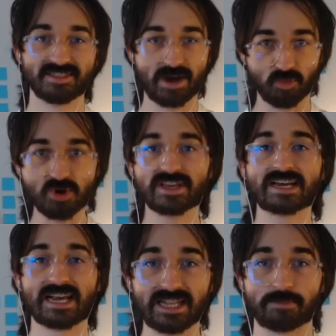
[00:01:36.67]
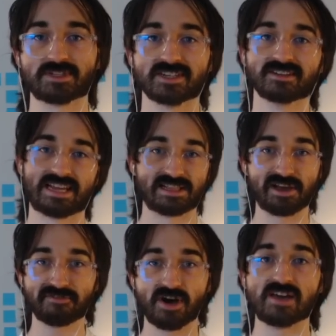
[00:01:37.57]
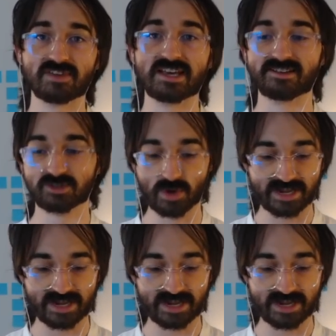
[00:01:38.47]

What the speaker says: won't get clipped in like 5 years when